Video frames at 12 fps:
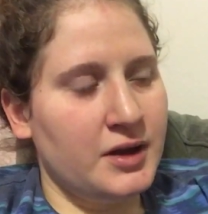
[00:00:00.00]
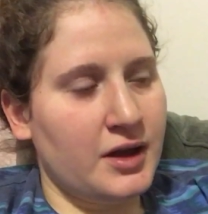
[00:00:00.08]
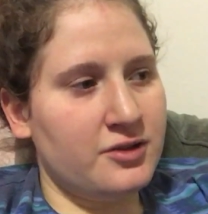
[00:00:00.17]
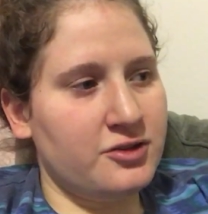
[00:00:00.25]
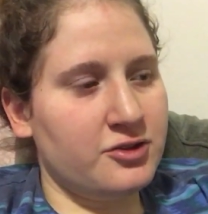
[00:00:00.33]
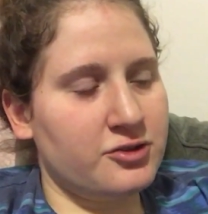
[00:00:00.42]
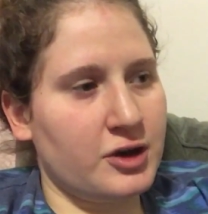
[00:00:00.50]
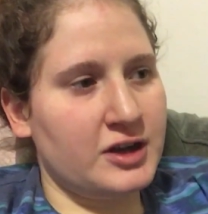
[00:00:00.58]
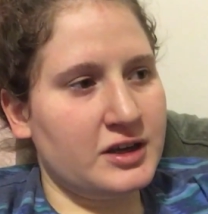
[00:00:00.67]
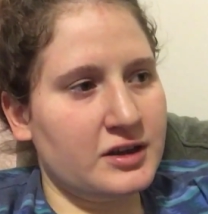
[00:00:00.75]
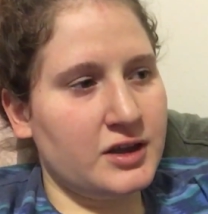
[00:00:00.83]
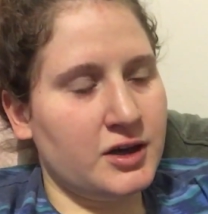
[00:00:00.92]
it's just
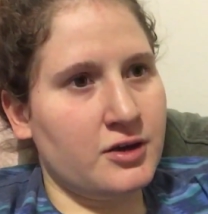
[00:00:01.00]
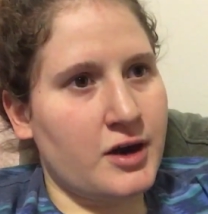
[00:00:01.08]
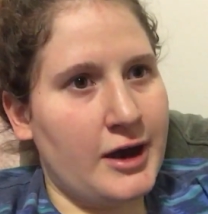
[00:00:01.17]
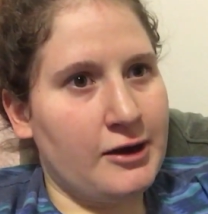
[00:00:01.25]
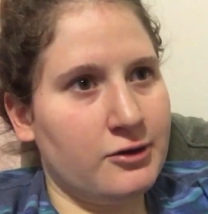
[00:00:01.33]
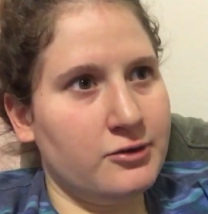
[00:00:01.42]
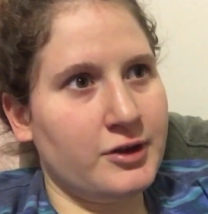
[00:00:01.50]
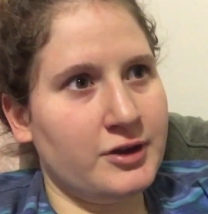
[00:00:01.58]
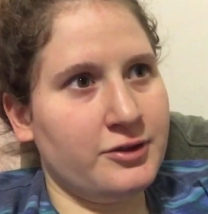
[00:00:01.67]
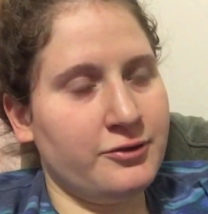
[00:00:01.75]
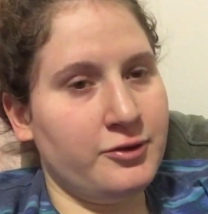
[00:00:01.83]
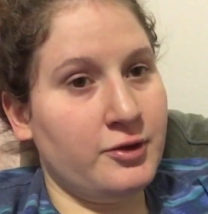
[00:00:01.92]
trying to clear out
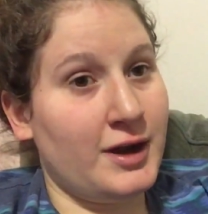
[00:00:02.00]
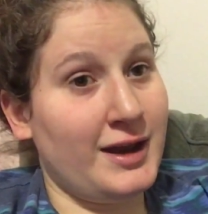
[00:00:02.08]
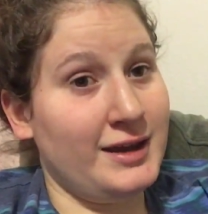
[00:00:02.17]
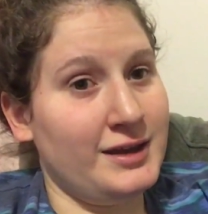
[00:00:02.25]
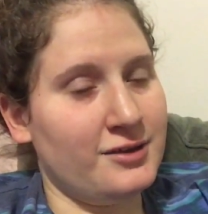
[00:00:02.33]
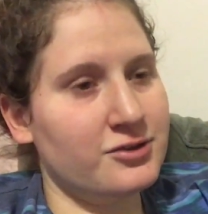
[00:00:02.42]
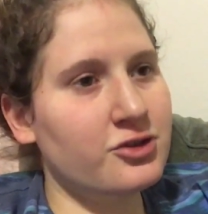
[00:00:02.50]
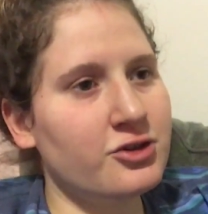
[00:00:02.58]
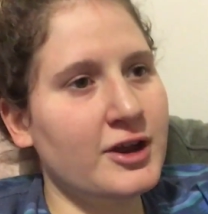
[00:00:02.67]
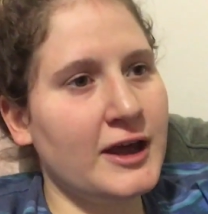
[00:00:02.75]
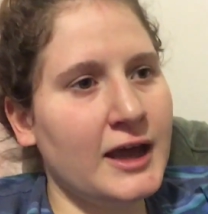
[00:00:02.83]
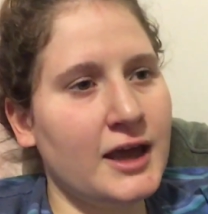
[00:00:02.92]
like the food I ate
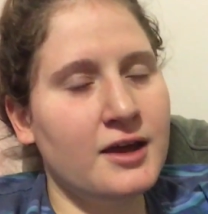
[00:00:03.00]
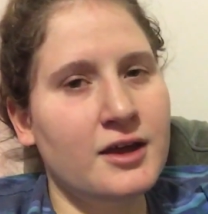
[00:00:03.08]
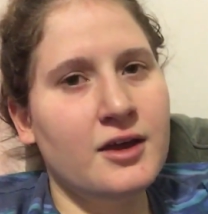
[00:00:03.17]
yesterday.